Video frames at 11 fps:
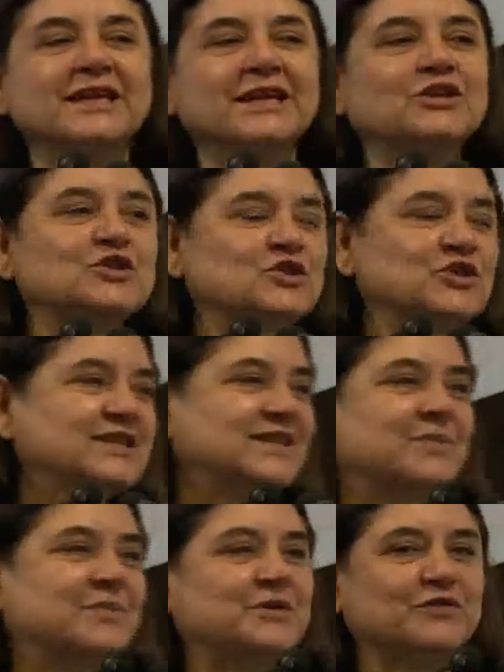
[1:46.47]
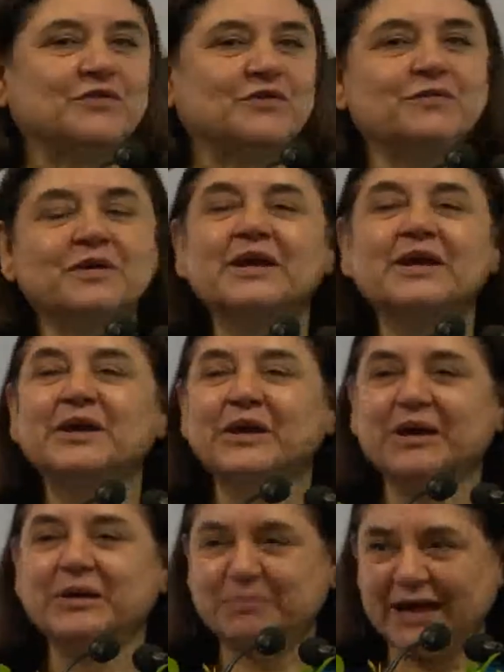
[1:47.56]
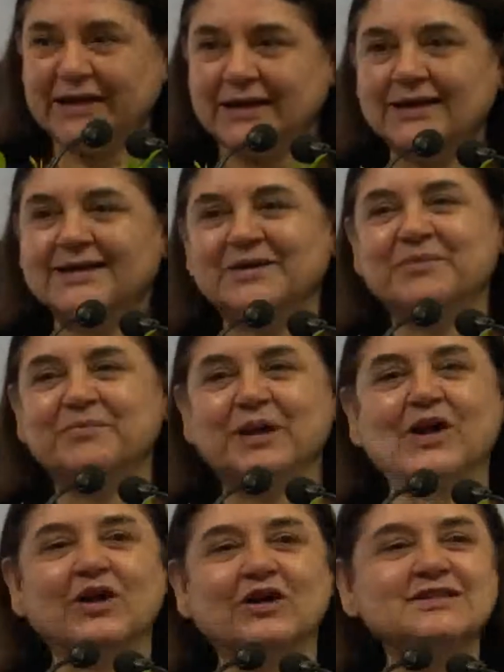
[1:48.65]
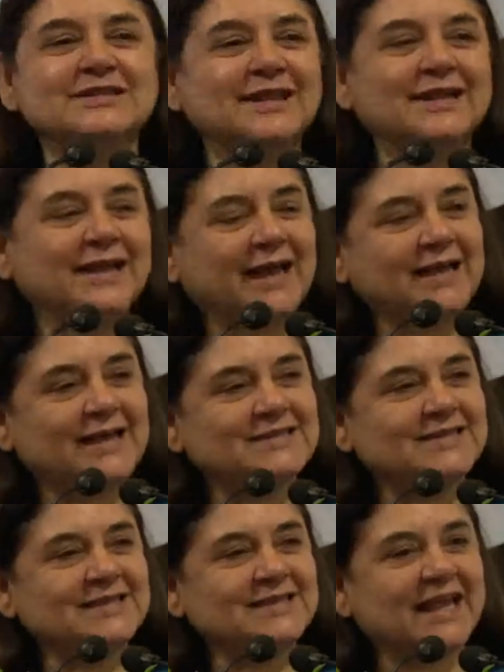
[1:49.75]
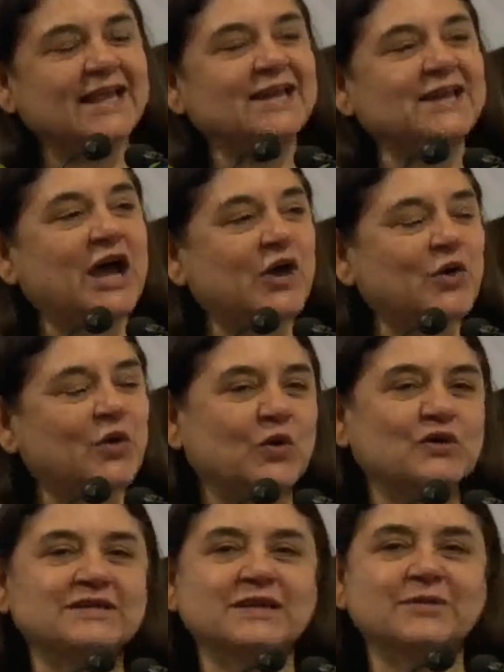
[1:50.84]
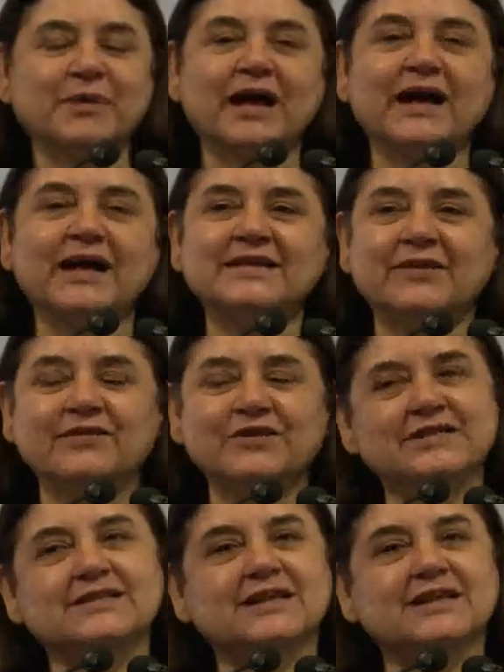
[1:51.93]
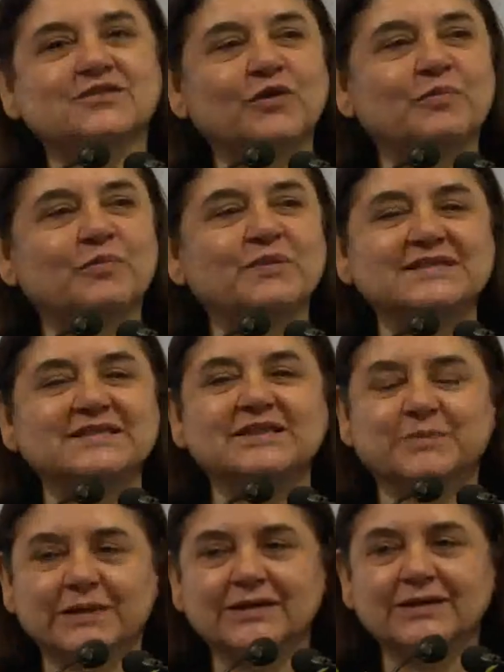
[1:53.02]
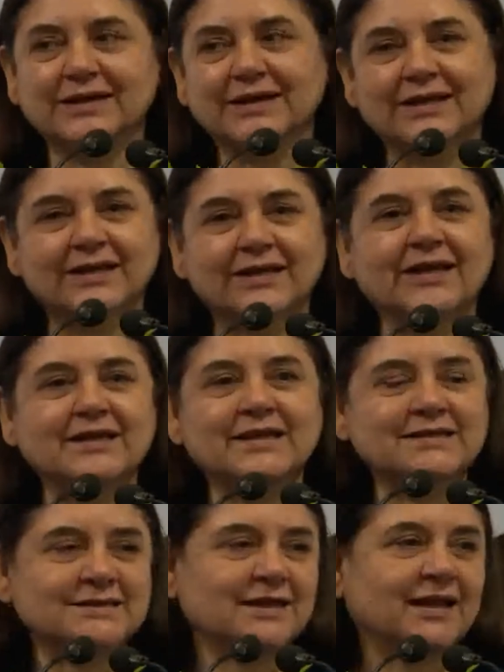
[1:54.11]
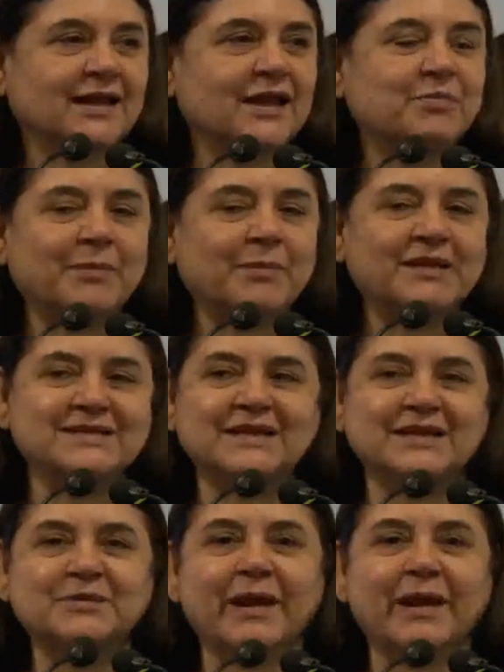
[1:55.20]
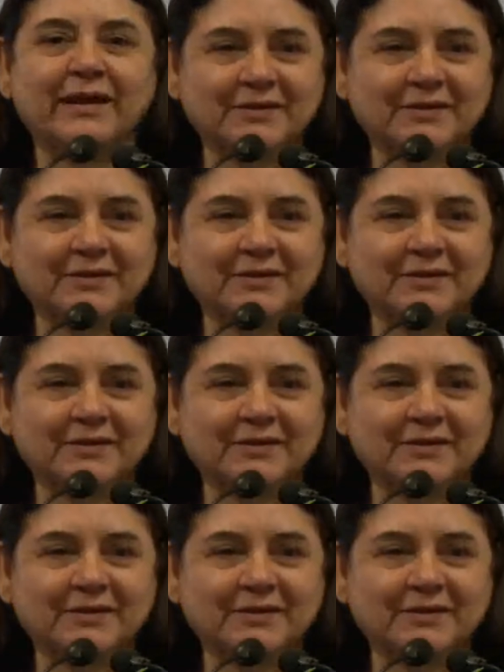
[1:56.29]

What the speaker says: industry is in a bit of a panic because, as the saying now goes, that behind every successful businessman is a public sector bank.